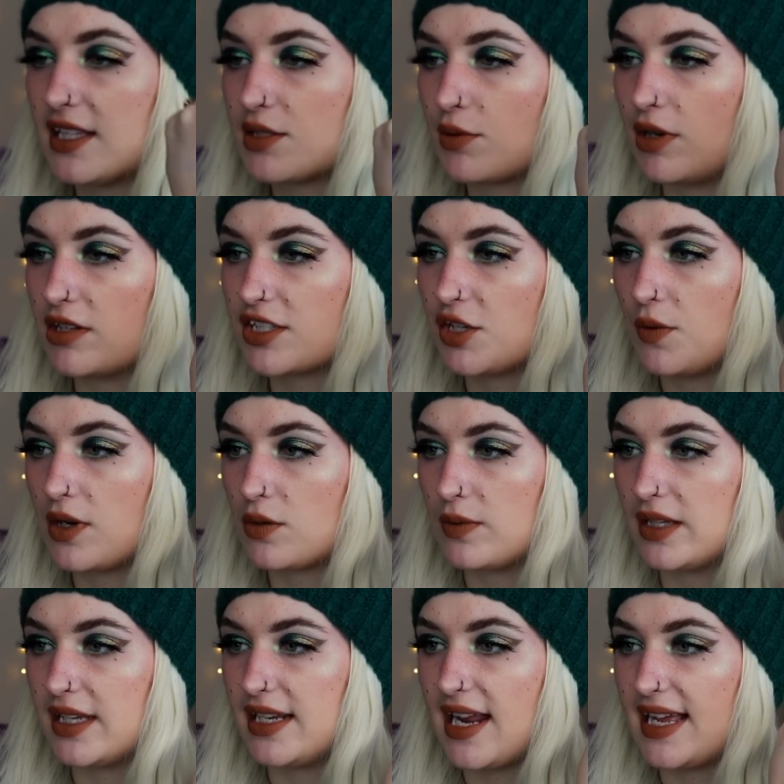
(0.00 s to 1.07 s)
this would also work
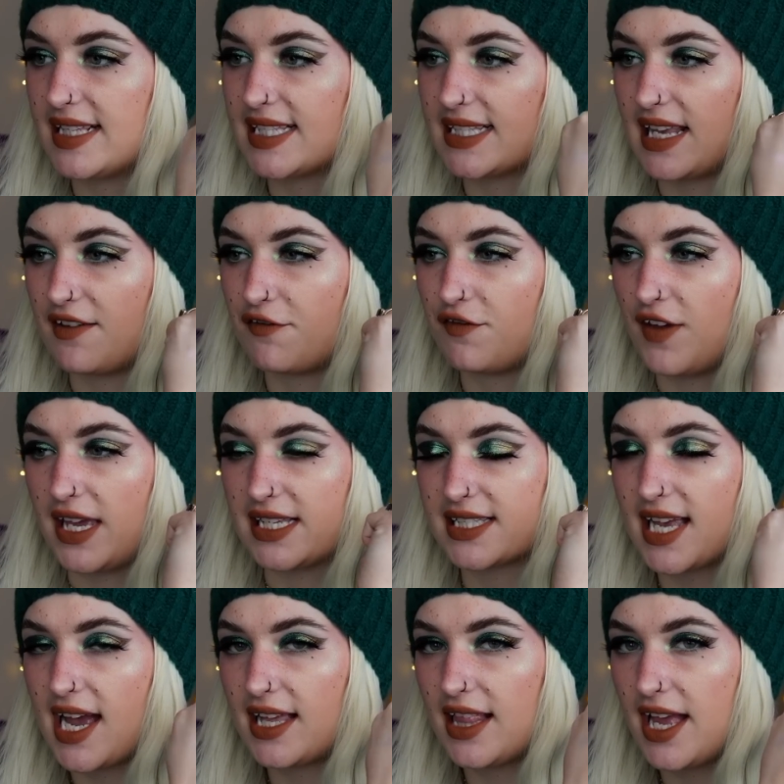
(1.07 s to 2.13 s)
really nice as a face
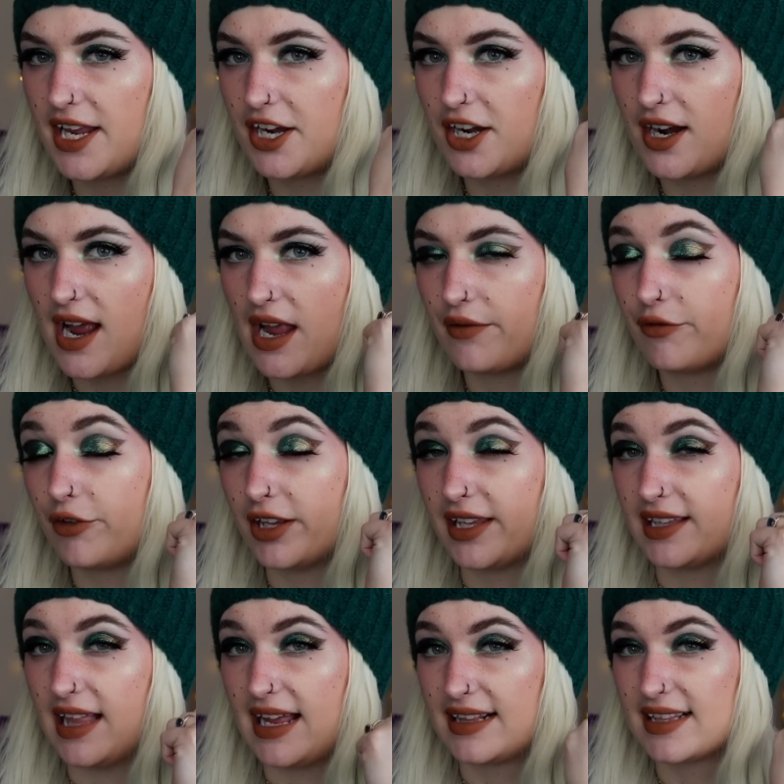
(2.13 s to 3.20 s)
highlighter. I
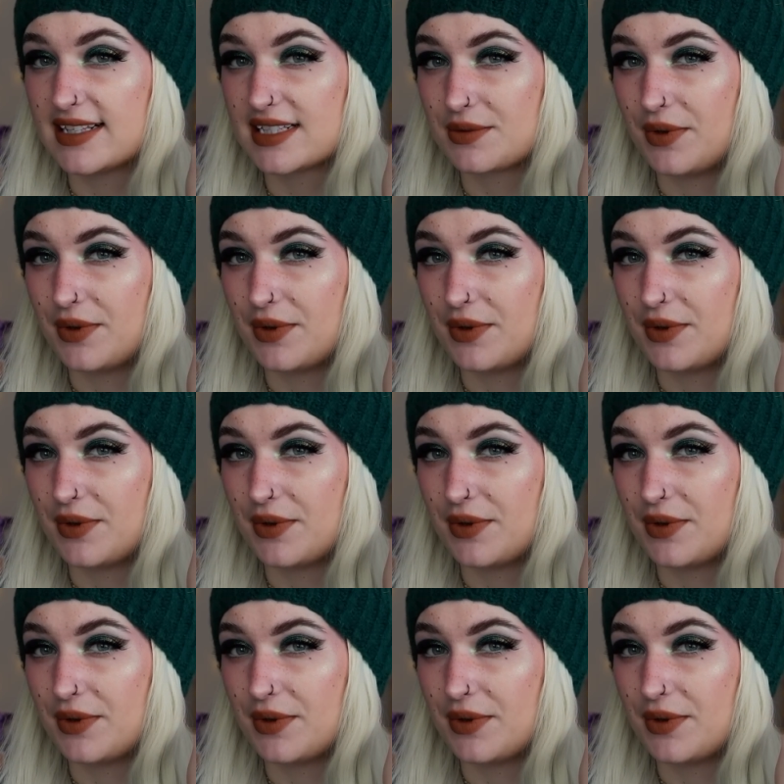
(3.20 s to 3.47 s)
really like this